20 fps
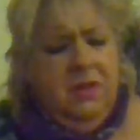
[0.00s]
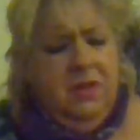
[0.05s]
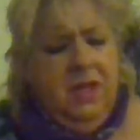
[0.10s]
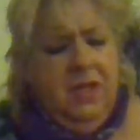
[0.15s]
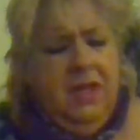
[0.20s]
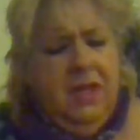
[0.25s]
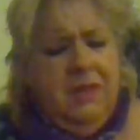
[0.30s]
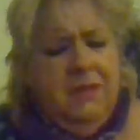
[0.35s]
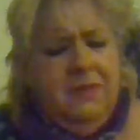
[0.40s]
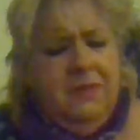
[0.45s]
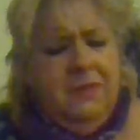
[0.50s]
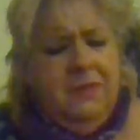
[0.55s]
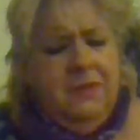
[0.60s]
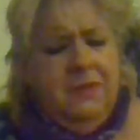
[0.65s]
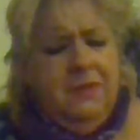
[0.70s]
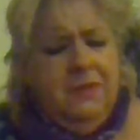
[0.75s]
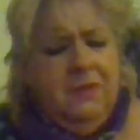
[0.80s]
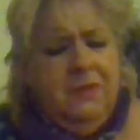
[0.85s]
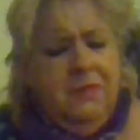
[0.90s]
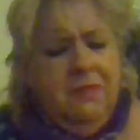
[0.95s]
And
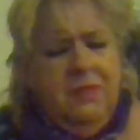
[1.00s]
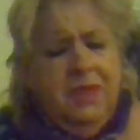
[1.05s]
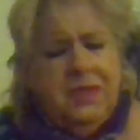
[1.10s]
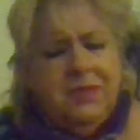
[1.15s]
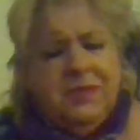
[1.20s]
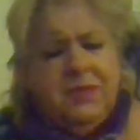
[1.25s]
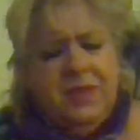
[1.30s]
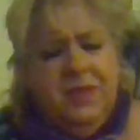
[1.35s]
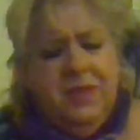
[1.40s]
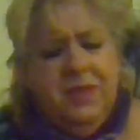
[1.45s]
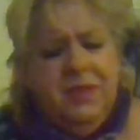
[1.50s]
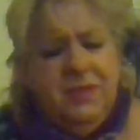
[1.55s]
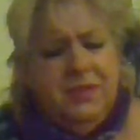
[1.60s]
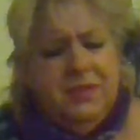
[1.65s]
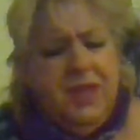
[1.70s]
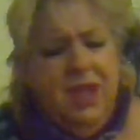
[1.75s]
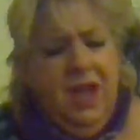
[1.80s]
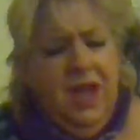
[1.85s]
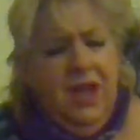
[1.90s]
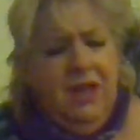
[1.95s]
my son is
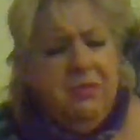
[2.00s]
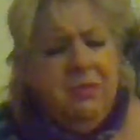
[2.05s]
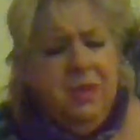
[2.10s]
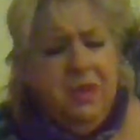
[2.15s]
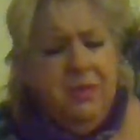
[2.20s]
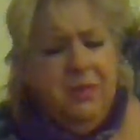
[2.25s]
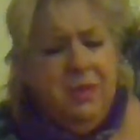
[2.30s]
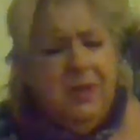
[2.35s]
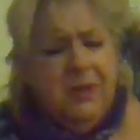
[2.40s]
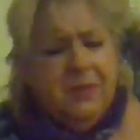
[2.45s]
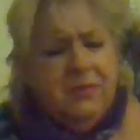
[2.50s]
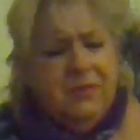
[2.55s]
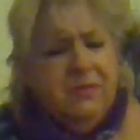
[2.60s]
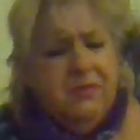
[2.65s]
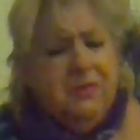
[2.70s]
on me about